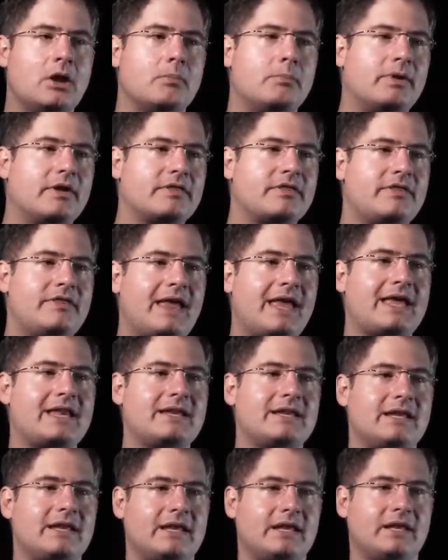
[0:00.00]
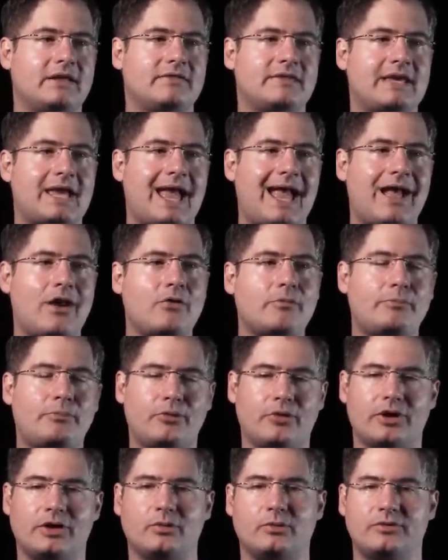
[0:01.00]
But then the
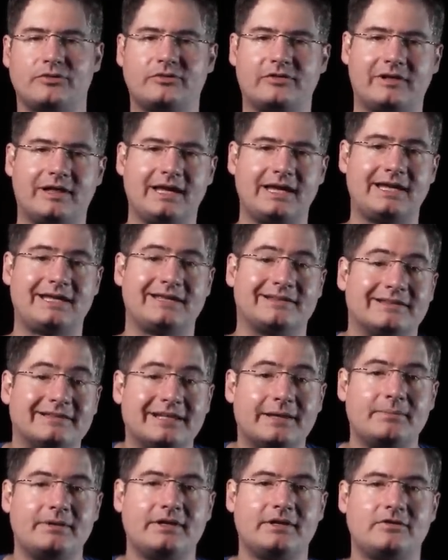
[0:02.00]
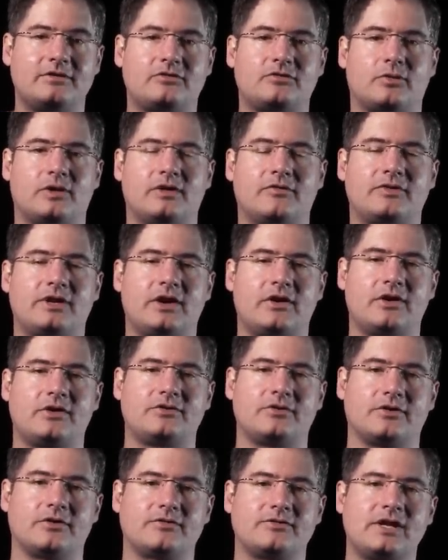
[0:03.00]
output was like limited to 12
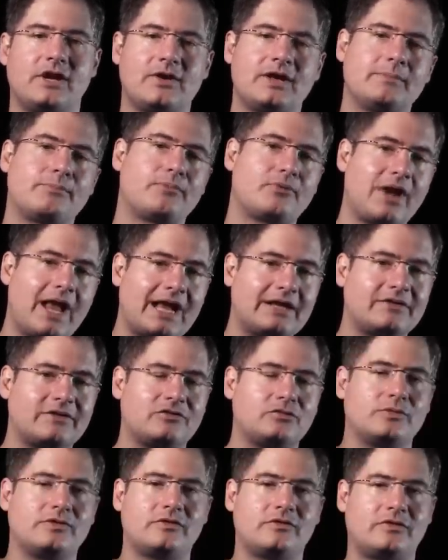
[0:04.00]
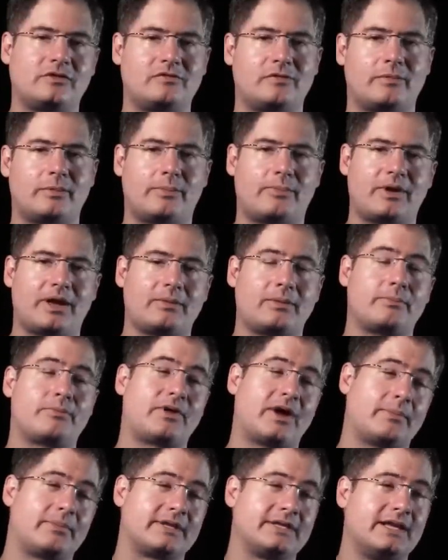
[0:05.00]
characters. Now, in practice, would this have been a problem?
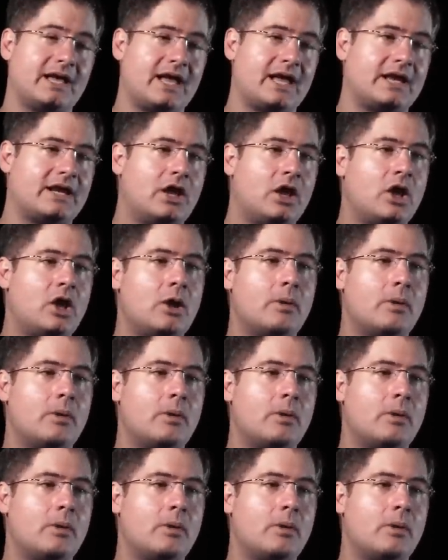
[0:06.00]
Probably not.